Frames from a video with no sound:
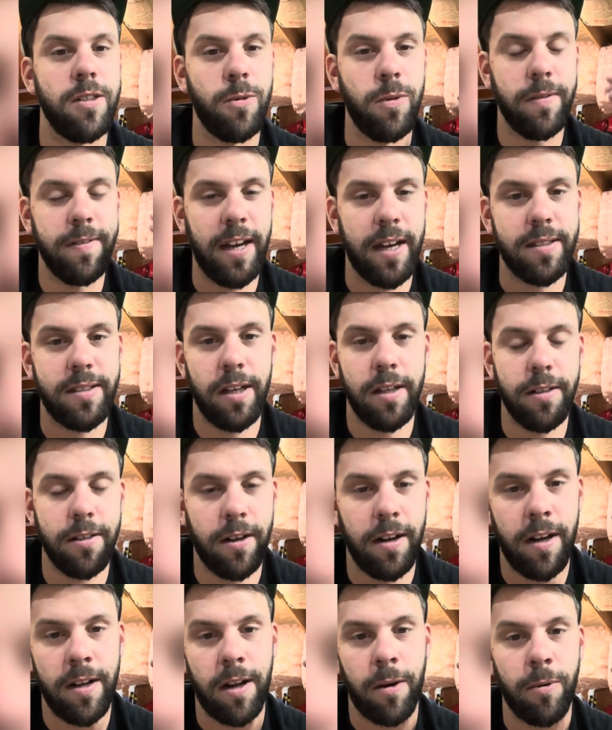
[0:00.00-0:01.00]
we've got 10
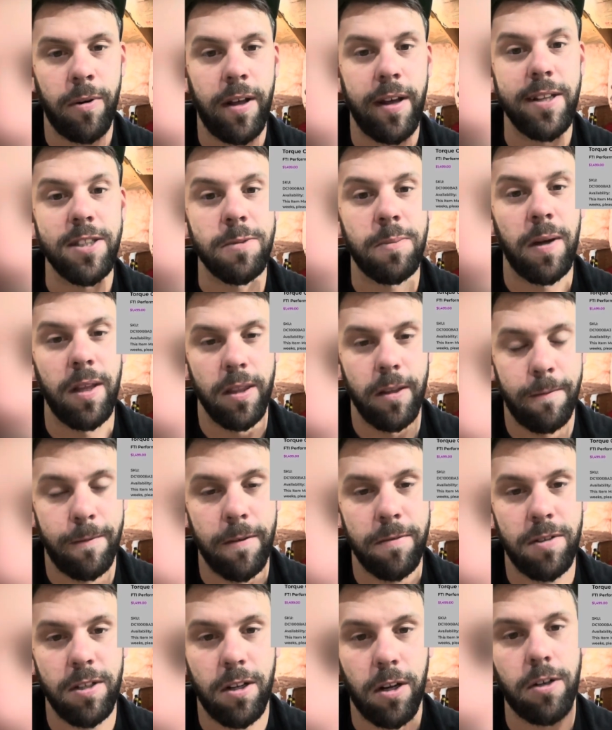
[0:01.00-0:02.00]
grand, I went ahead and spent the
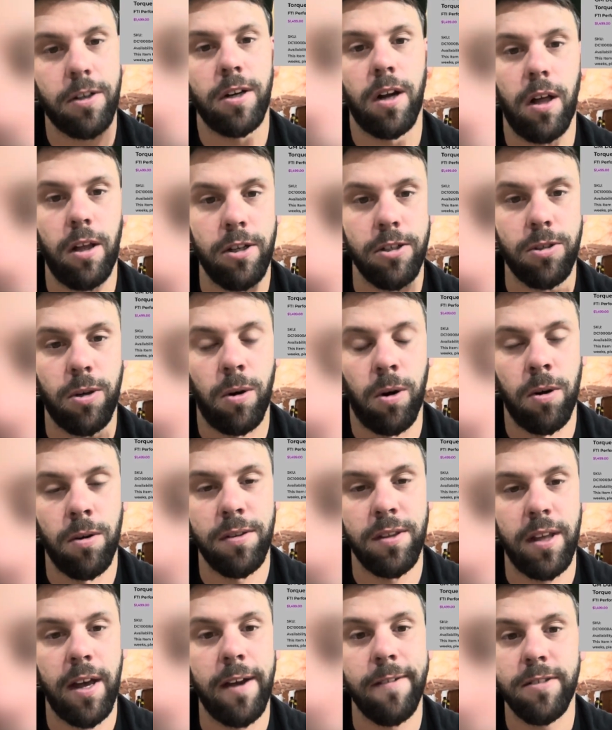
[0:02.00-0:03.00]
$1,500
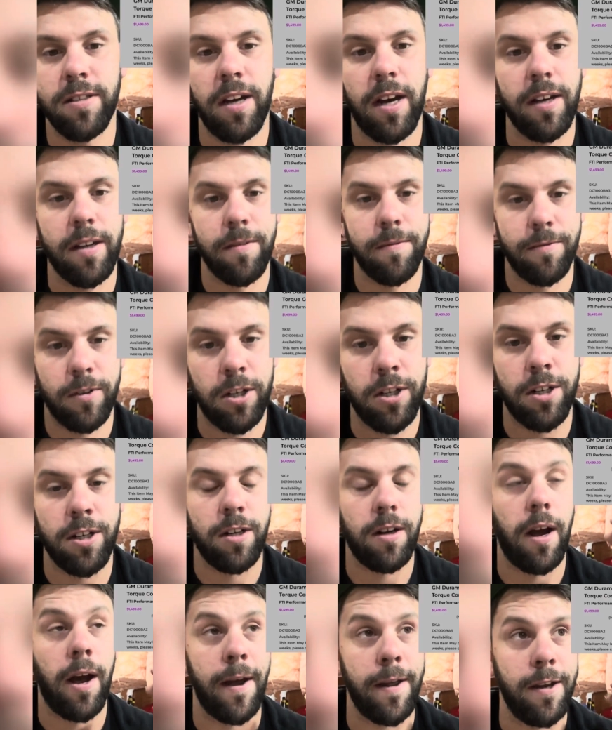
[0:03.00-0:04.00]
on the FTI
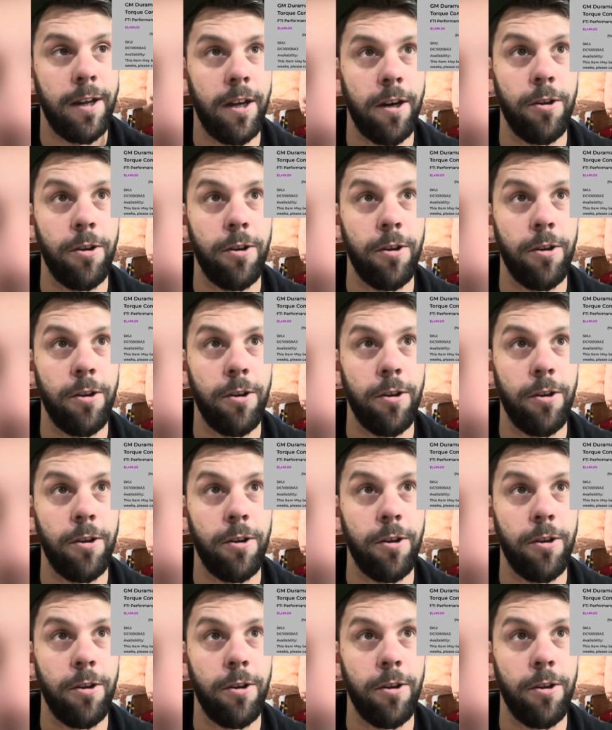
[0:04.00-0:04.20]
converter. I know